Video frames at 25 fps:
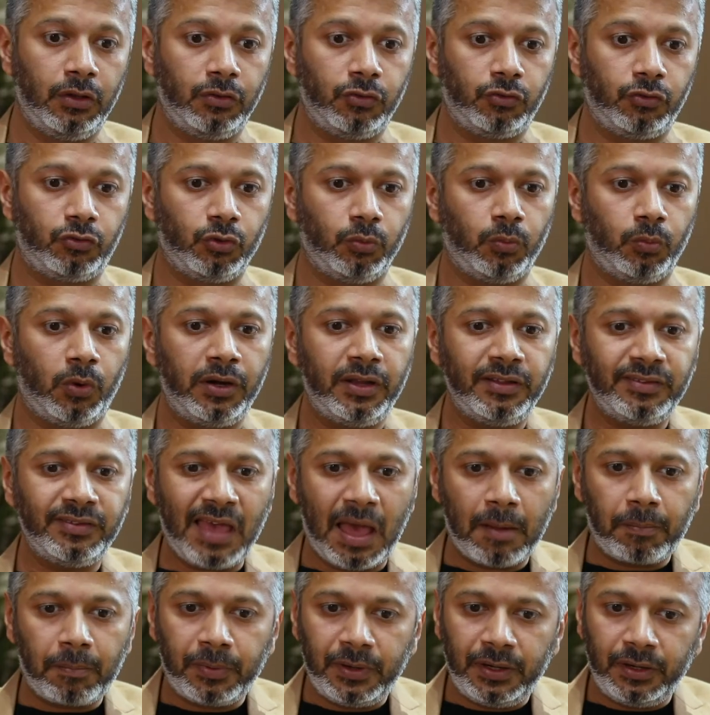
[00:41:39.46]
So what has
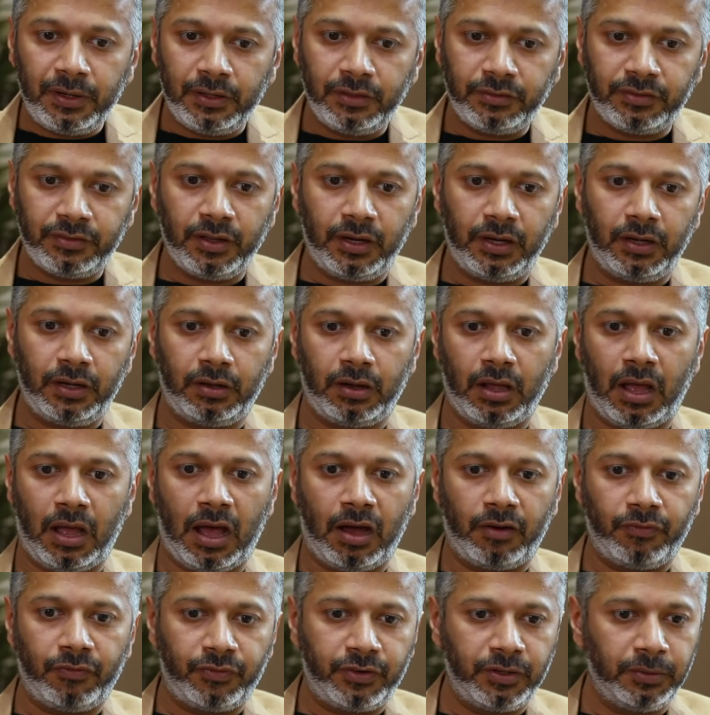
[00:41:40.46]
happened is that
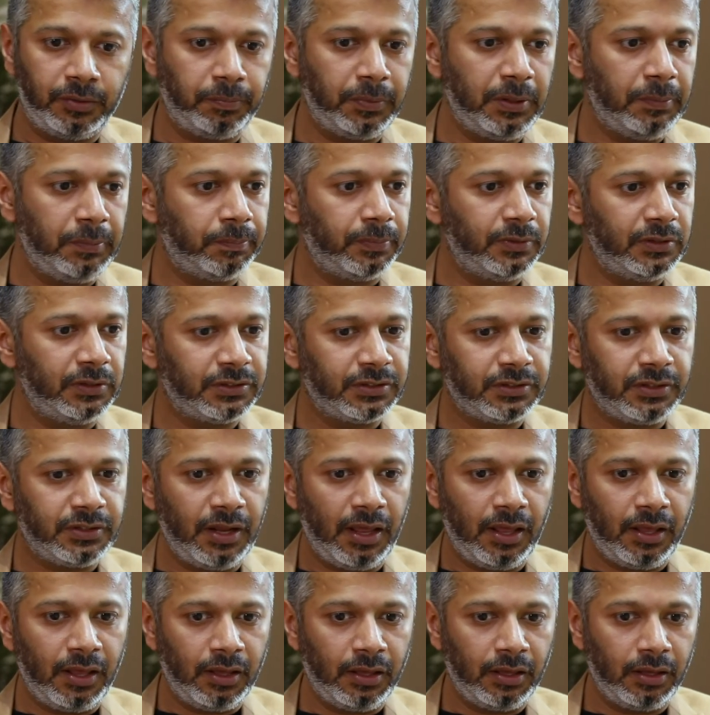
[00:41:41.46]
after people
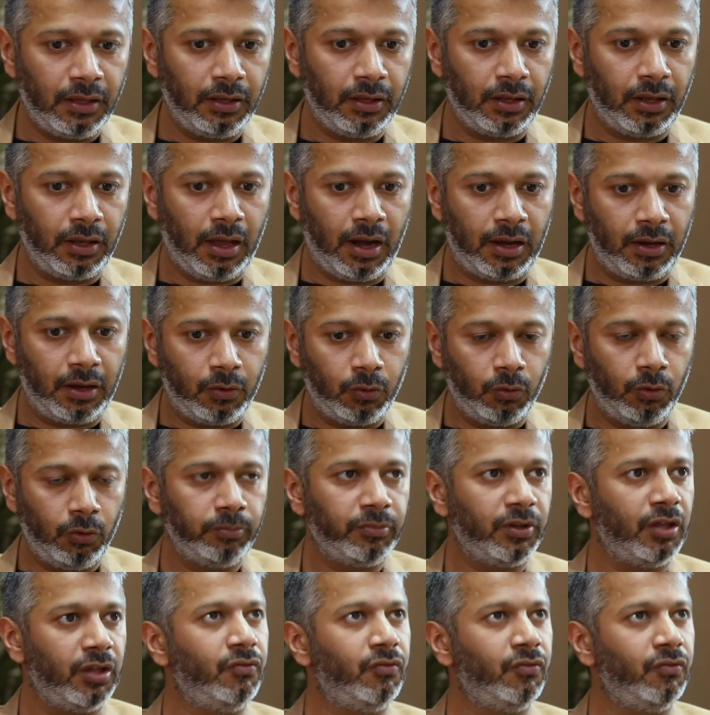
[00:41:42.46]
staying at home,